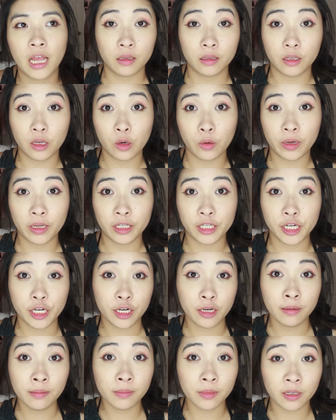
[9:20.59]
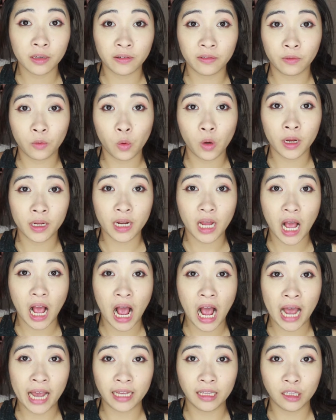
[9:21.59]
So in terms of what
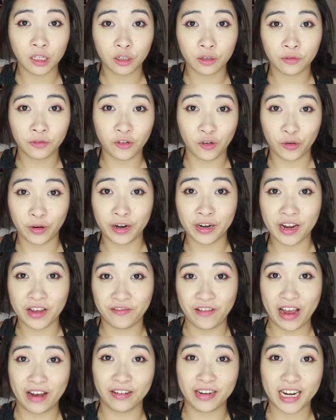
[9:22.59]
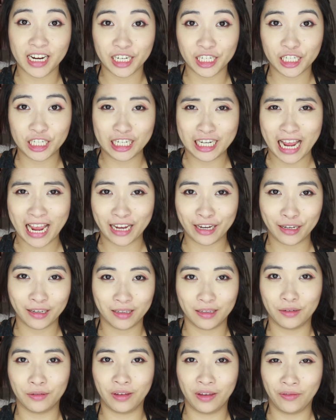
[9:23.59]
I look for in a foundation, I
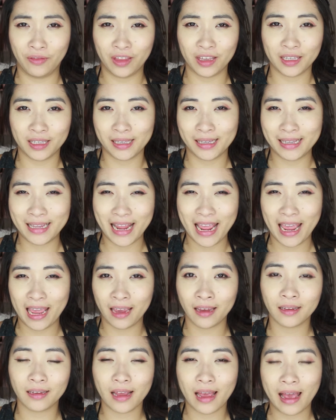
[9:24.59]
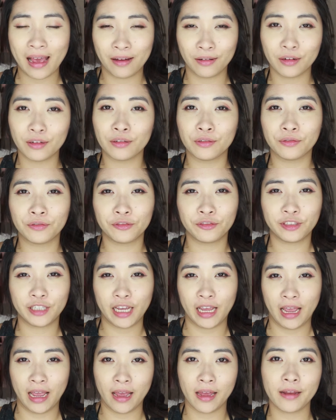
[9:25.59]
also give this an 8 out of
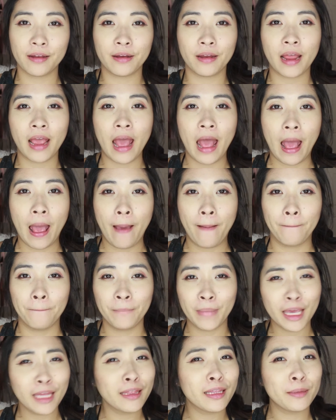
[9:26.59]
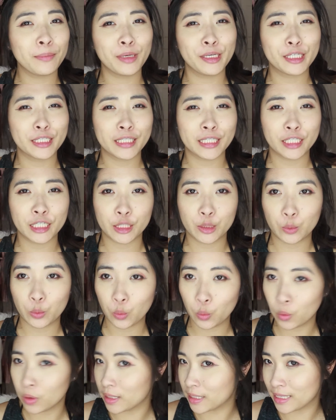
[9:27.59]
10, mainly because it just
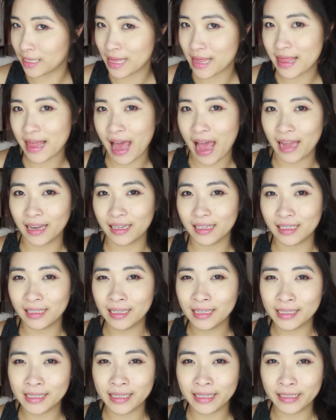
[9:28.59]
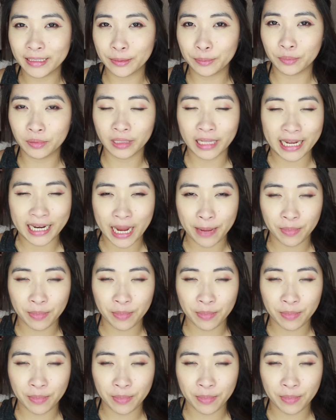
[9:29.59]
wasn't that easy to blend.